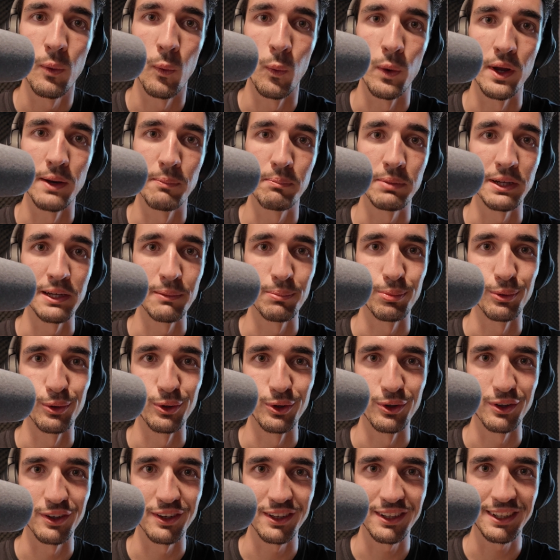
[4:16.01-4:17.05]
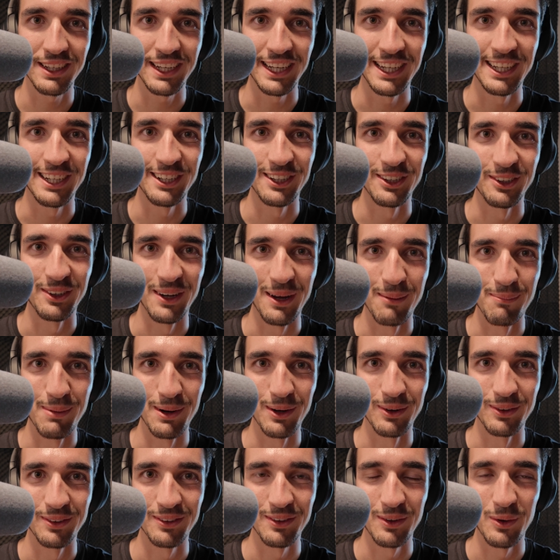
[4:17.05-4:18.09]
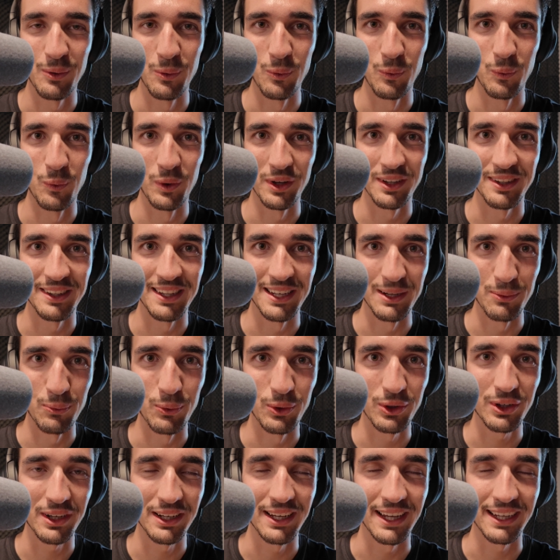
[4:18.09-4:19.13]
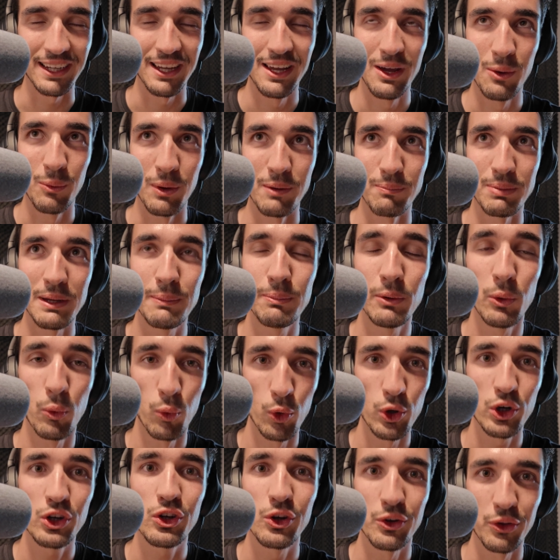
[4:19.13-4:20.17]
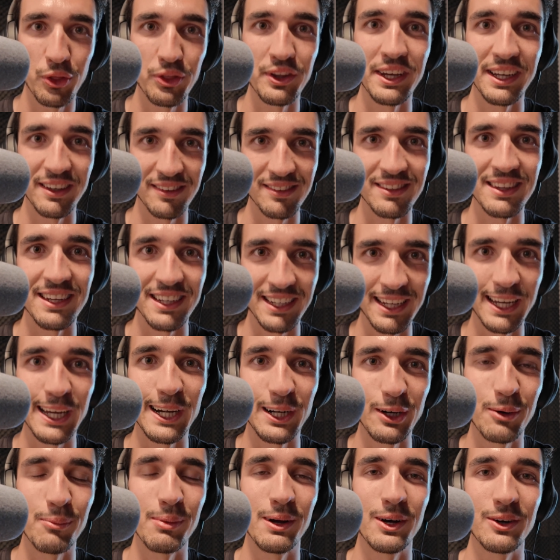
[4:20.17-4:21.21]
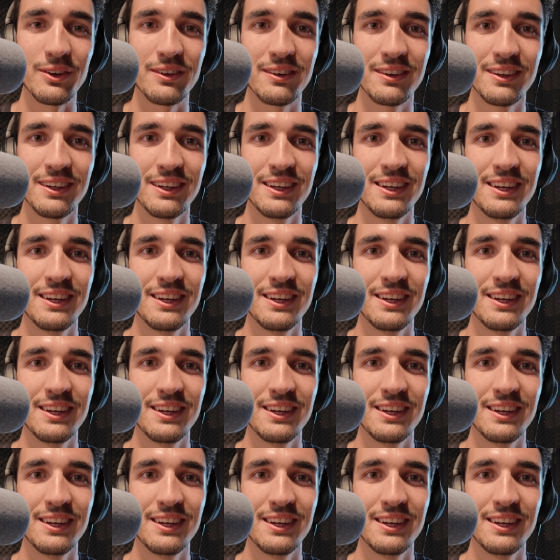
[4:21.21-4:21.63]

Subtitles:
when people care about what they work, like when people work on things they care about.